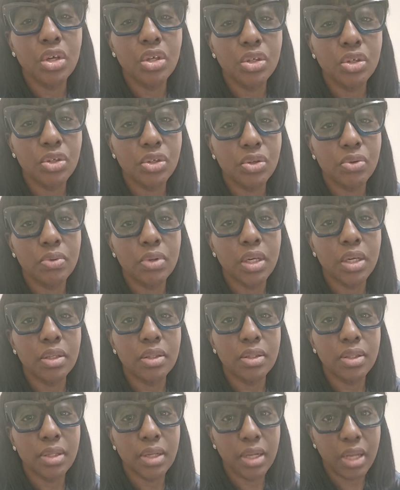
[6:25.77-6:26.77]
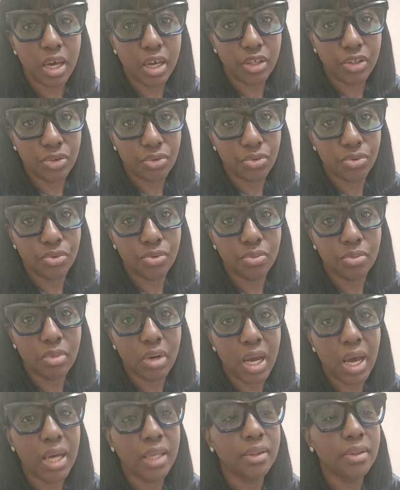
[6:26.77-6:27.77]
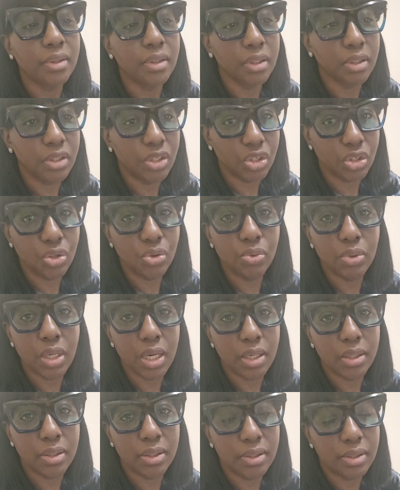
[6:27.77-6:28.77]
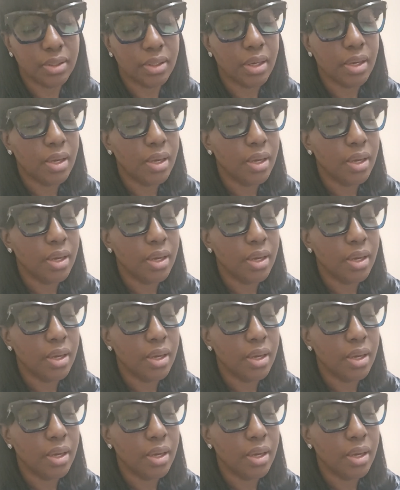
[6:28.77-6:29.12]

students' classroom and the students.